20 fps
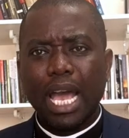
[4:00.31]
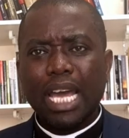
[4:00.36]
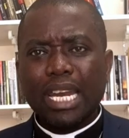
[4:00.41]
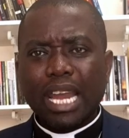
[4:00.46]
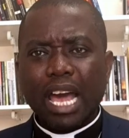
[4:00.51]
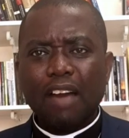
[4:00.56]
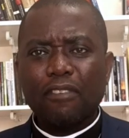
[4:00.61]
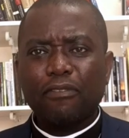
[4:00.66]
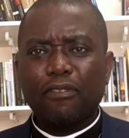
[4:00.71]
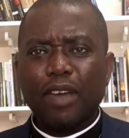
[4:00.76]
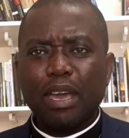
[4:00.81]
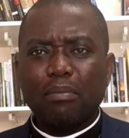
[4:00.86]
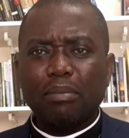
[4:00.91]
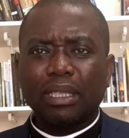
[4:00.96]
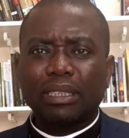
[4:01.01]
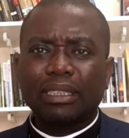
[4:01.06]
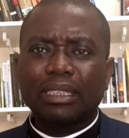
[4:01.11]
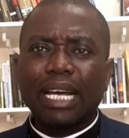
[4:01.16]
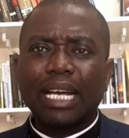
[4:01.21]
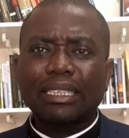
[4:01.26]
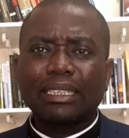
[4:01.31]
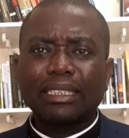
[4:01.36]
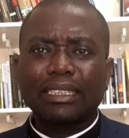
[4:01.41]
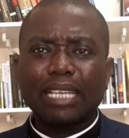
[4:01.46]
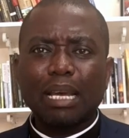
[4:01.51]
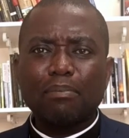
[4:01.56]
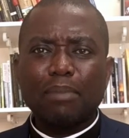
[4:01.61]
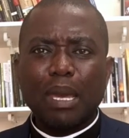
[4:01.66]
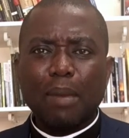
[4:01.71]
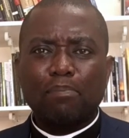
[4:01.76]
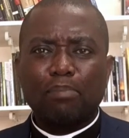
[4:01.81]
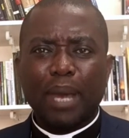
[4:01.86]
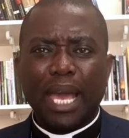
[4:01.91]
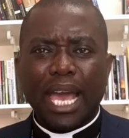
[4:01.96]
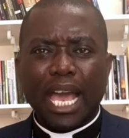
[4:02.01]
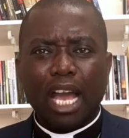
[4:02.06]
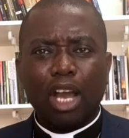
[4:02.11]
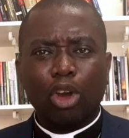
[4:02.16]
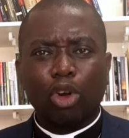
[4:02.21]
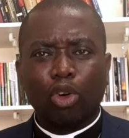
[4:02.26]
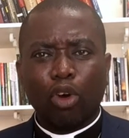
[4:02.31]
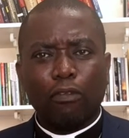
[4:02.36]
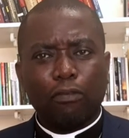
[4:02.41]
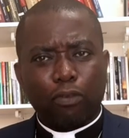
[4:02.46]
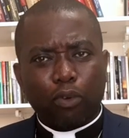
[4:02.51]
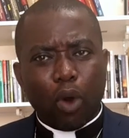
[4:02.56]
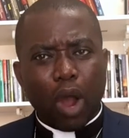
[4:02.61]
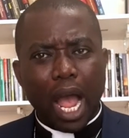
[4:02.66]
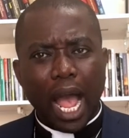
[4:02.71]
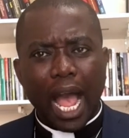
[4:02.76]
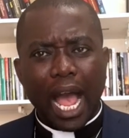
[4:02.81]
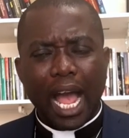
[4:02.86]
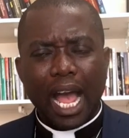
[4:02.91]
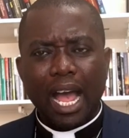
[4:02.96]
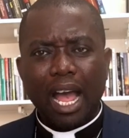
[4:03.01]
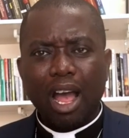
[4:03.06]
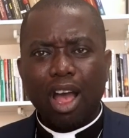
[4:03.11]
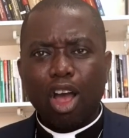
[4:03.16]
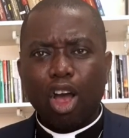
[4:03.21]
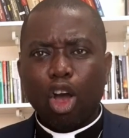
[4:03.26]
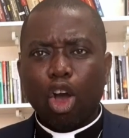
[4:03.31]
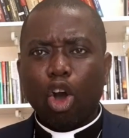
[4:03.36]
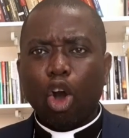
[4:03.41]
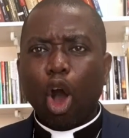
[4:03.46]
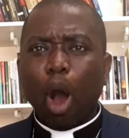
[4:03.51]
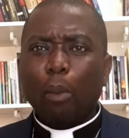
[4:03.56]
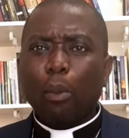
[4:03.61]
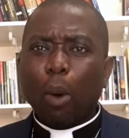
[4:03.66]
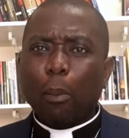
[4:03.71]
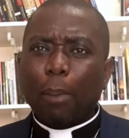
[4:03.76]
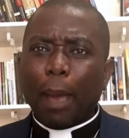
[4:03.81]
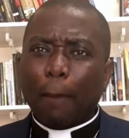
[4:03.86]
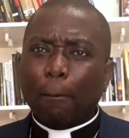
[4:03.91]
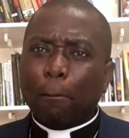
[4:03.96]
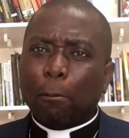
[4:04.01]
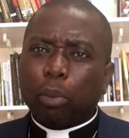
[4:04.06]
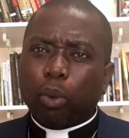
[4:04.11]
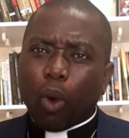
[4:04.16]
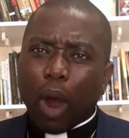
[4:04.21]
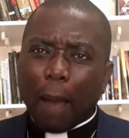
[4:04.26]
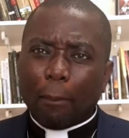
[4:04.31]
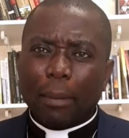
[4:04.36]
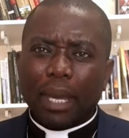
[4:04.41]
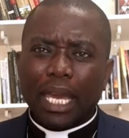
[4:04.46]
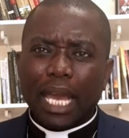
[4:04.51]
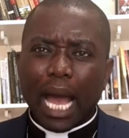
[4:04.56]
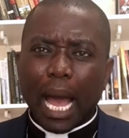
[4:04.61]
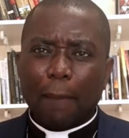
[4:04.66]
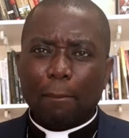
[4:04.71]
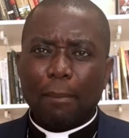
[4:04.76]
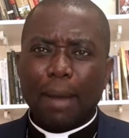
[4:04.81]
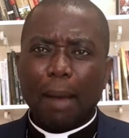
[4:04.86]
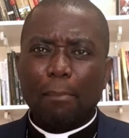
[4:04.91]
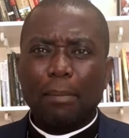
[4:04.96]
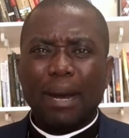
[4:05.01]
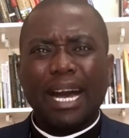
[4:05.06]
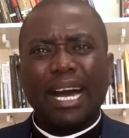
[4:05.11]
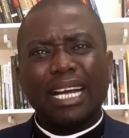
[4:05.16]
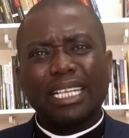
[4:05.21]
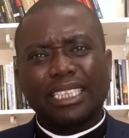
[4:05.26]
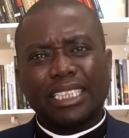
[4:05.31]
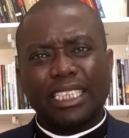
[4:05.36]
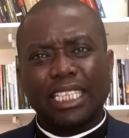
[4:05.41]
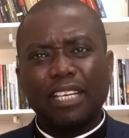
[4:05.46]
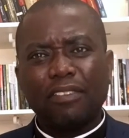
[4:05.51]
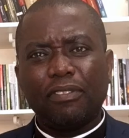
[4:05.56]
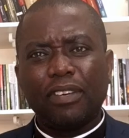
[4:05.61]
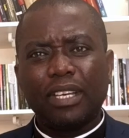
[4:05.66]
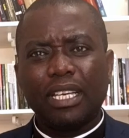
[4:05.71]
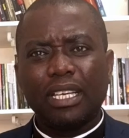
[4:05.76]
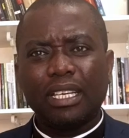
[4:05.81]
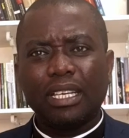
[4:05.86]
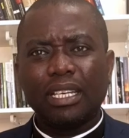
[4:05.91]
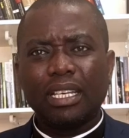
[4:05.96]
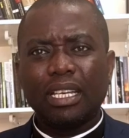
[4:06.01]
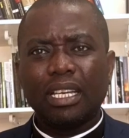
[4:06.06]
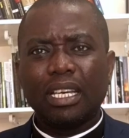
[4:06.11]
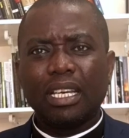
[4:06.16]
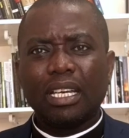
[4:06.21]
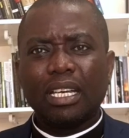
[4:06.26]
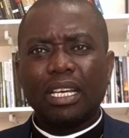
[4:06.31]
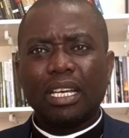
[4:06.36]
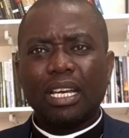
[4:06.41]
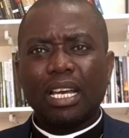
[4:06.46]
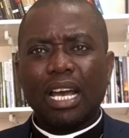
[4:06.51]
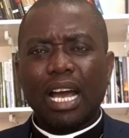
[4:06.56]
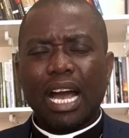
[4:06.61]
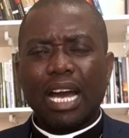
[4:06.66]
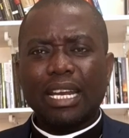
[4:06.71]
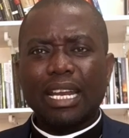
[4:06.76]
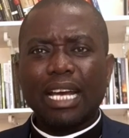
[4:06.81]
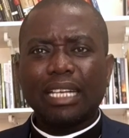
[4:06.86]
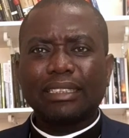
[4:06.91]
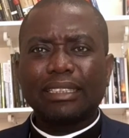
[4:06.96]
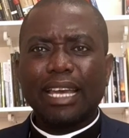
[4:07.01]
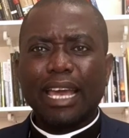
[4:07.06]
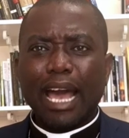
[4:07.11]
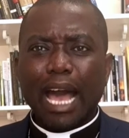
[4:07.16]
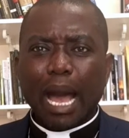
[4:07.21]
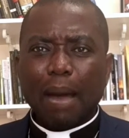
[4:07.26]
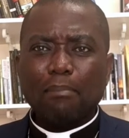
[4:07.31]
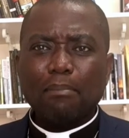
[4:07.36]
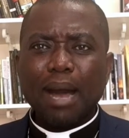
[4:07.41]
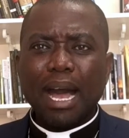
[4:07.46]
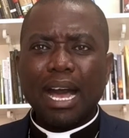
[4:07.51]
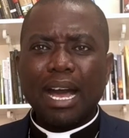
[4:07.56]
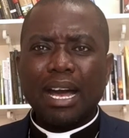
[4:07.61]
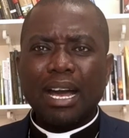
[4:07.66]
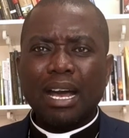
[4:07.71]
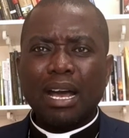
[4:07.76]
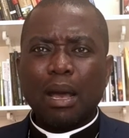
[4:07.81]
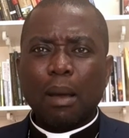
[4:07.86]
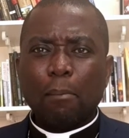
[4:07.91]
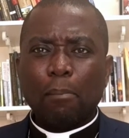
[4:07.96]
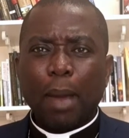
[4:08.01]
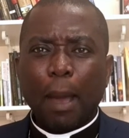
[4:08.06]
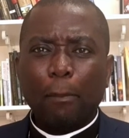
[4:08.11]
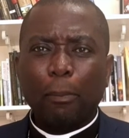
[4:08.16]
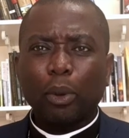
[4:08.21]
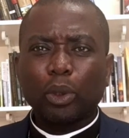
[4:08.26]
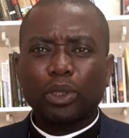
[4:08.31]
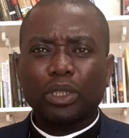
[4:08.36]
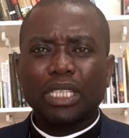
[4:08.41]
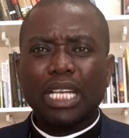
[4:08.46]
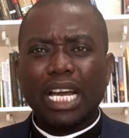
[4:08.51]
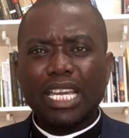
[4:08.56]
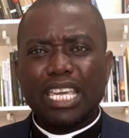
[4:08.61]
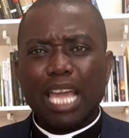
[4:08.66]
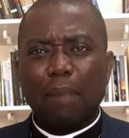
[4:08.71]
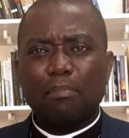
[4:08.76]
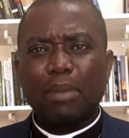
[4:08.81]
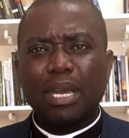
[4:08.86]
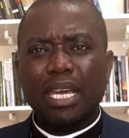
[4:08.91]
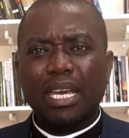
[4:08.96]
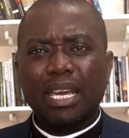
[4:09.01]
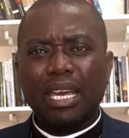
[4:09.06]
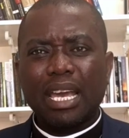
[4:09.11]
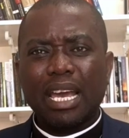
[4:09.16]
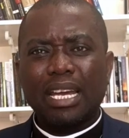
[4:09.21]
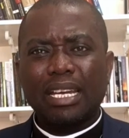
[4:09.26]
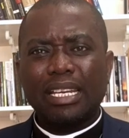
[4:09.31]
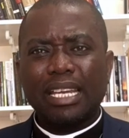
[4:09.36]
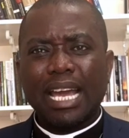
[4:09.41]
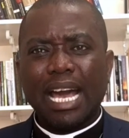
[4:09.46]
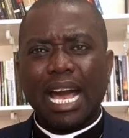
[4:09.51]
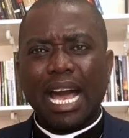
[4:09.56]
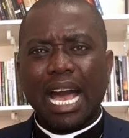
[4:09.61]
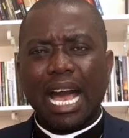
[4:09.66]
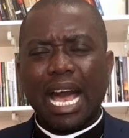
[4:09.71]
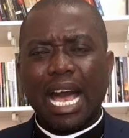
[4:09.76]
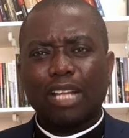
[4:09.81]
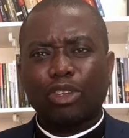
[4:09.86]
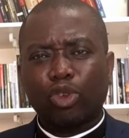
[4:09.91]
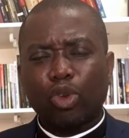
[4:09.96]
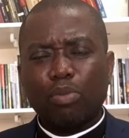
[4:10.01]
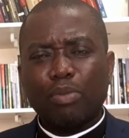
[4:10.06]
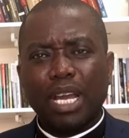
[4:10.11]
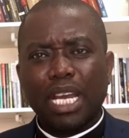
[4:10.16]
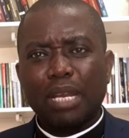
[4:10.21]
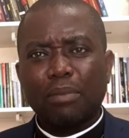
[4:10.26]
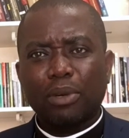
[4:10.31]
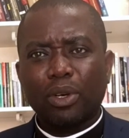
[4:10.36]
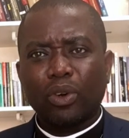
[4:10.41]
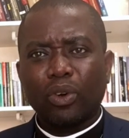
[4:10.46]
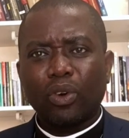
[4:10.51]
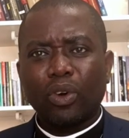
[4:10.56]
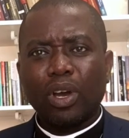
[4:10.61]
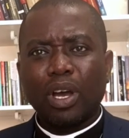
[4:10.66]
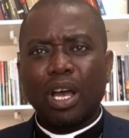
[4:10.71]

And now fe me start to say me pe and crofwa. Omu be bwa me amama achieve it. And I say ama purpose na nyame edia atumanim no